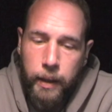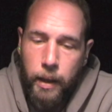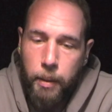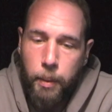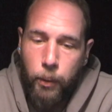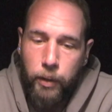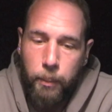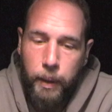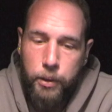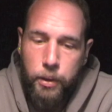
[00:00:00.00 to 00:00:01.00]
Yeah, I'll be
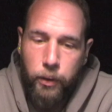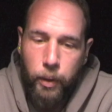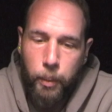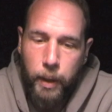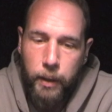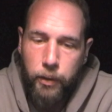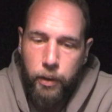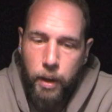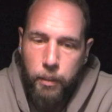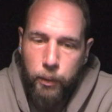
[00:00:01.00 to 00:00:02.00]
posting pictures on my
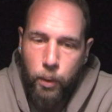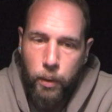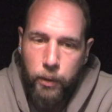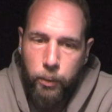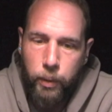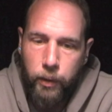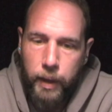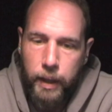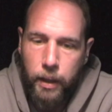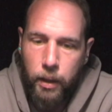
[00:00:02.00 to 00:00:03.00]
Instagram, of course, once I
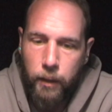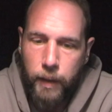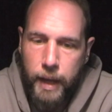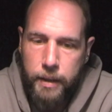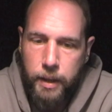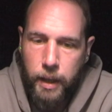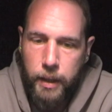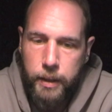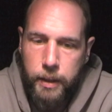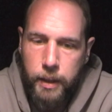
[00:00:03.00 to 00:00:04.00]
get all of that
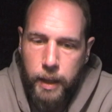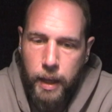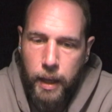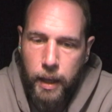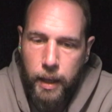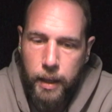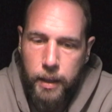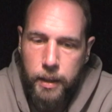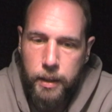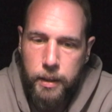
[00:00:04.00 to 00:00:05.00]
done,
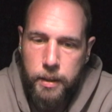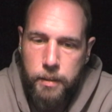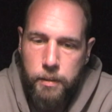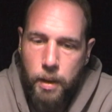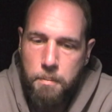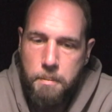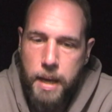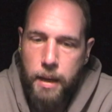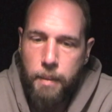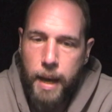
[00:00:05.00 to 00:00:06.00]
and I
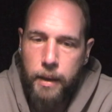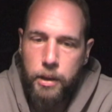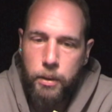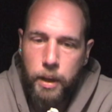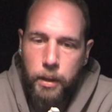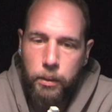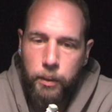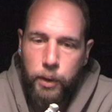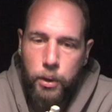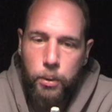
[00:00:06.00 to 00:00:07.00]
may come back and do another
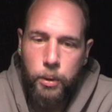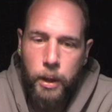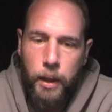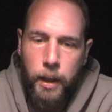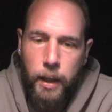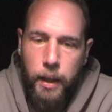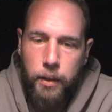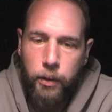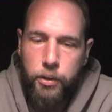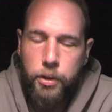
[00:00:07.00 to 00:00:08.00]
review,
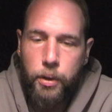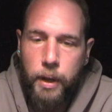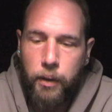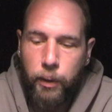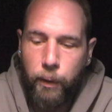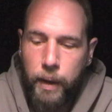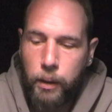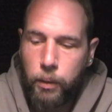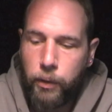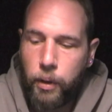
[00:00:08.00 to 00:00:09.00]
just to show you guys the
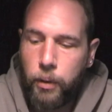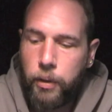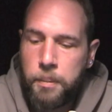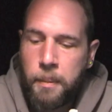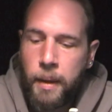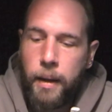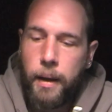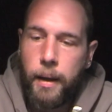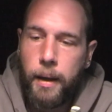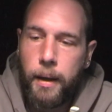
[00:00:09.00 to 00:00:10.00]
final result.
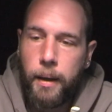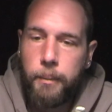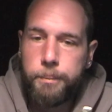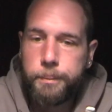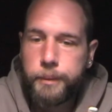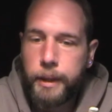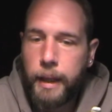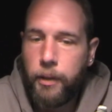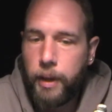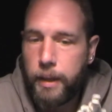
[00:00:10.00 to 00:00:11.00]

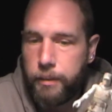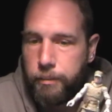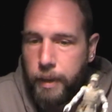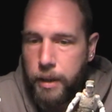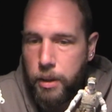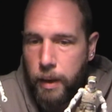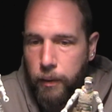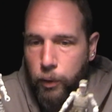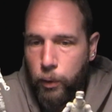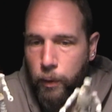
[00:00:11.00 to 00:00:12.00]
Like I said, I do
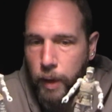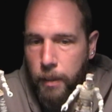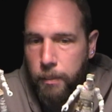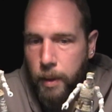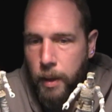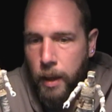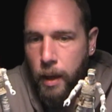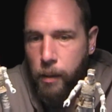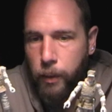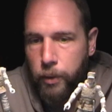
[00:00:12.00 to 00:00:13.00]
have 2 of them.
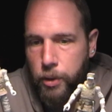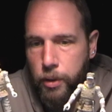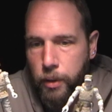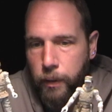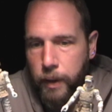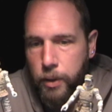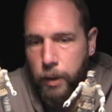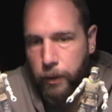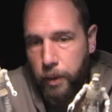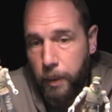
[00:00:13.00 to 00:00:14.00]
I wasn't sure if I
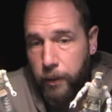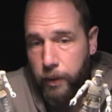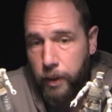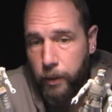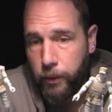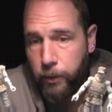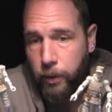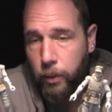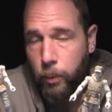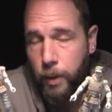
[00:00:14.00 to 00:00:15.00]
trusted my skills
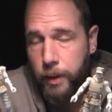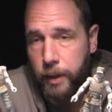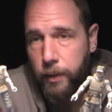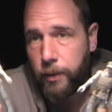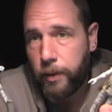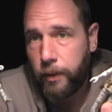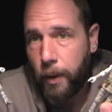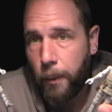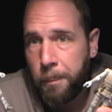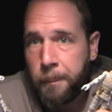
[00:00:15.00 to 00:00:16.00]
with this,
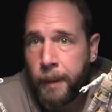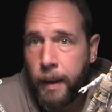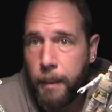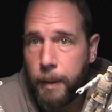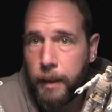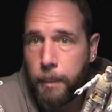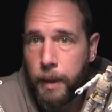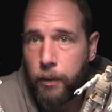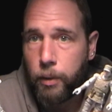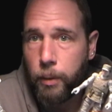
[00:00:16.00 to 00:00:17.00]
so I picked up an
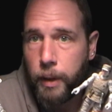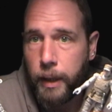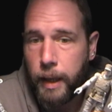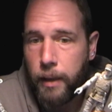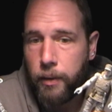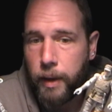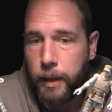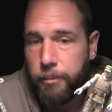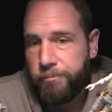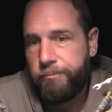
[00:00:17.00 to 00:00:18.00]
extra one in case
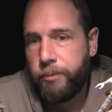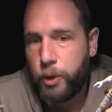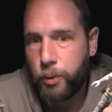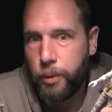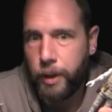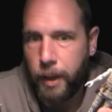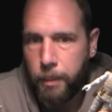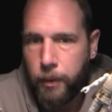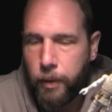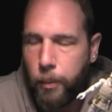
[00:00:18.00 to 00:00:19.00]
I screwed it up
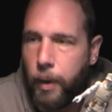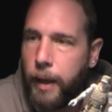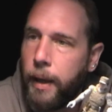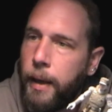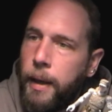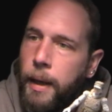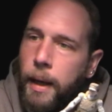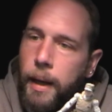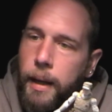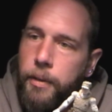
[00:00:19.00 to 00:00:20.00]
in some way.
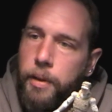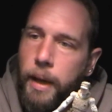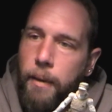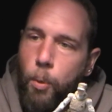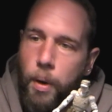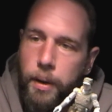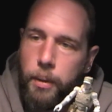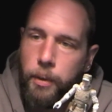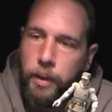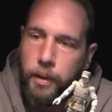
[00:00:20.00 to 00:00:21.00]
I'd still have one
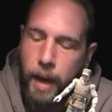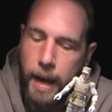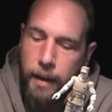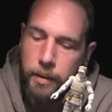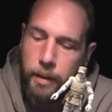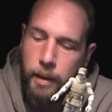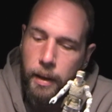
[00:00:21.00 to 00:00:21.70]
that was intact,